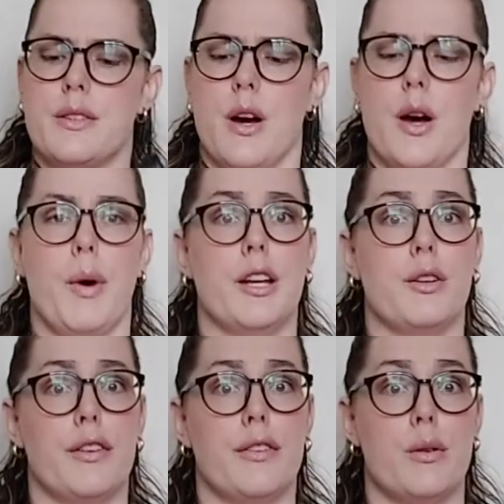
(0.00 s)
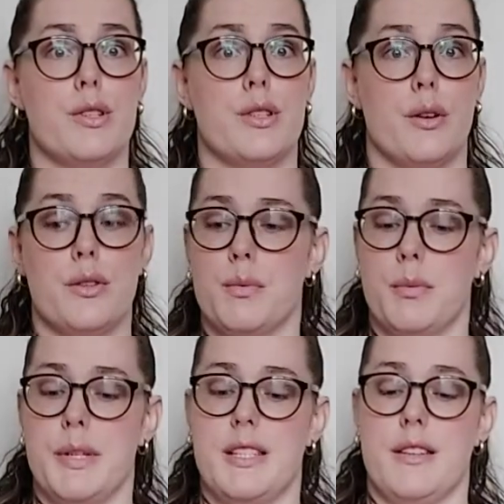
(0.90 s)
So I wonder if the results will
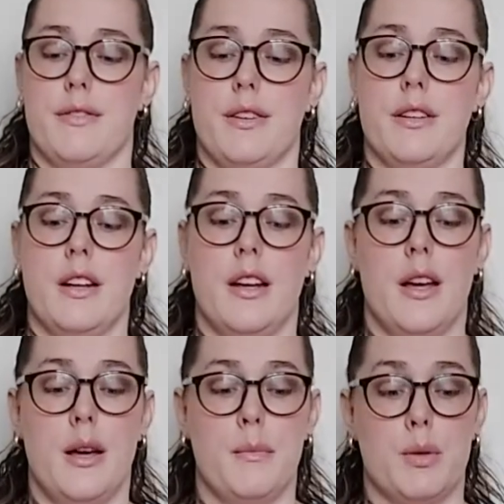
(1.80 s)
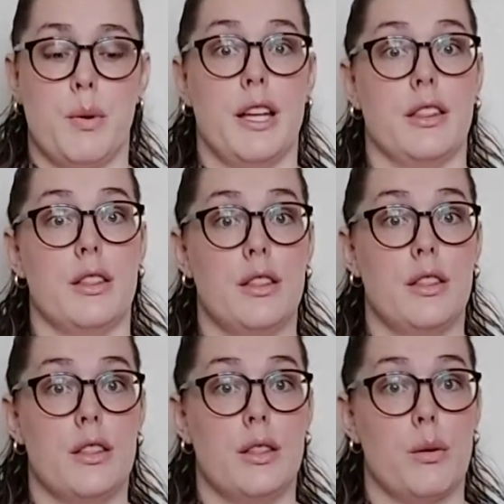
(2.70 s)
be different between
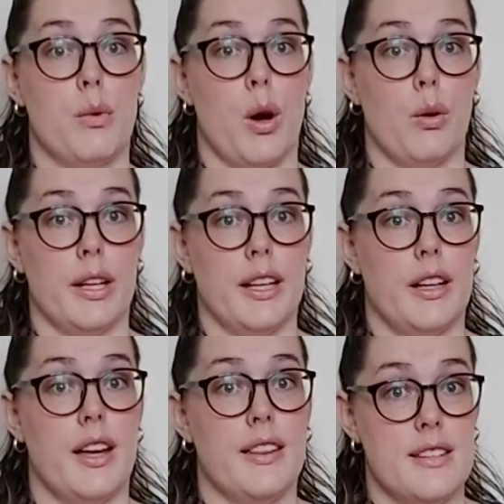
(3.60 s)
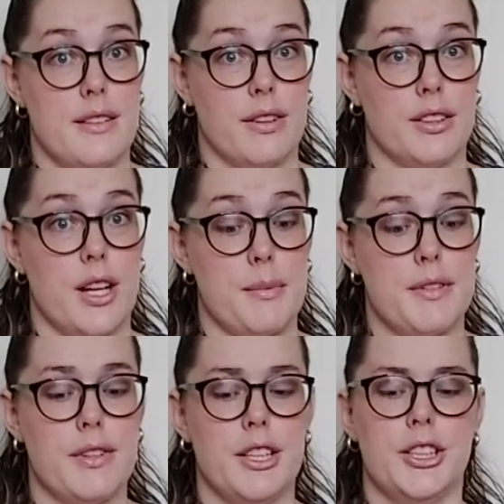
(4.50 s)
the rolling and the different types of
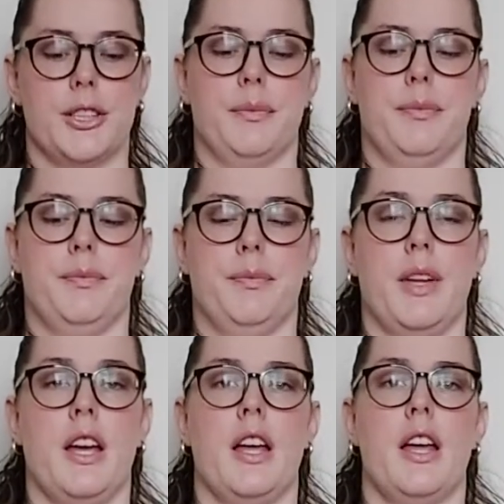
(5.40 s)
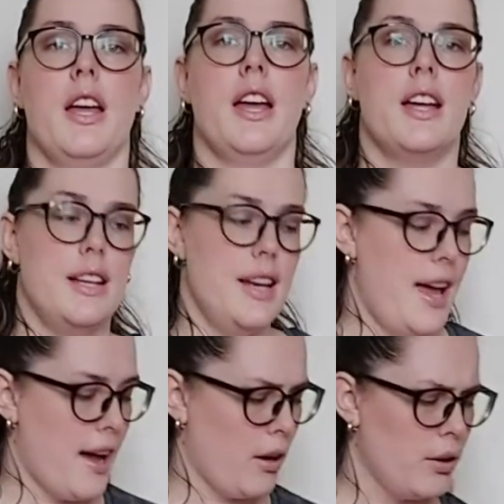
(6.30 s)
friction.
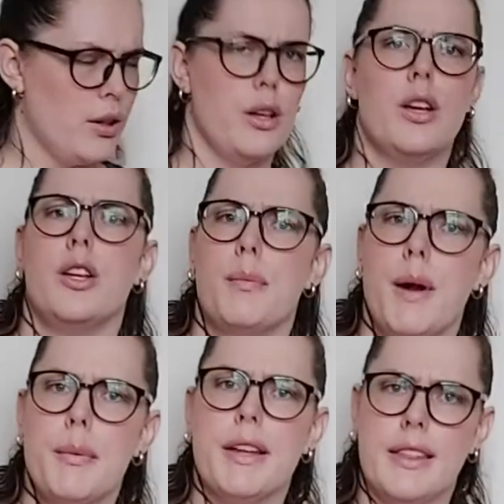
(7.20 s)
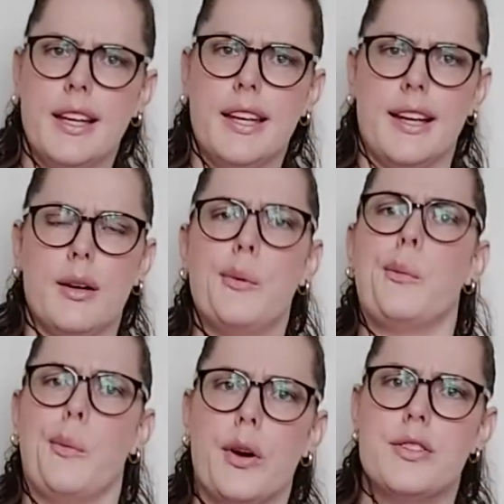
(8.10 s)
Now, you're probably thinking,
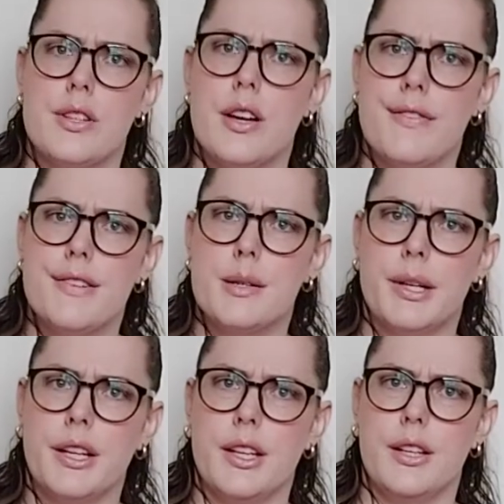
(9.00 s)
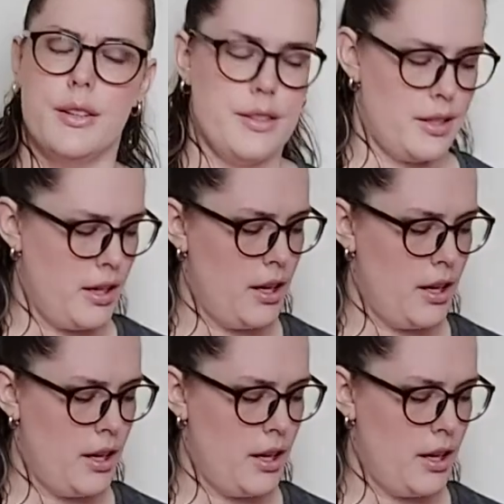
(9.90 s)
what surface are we going to use?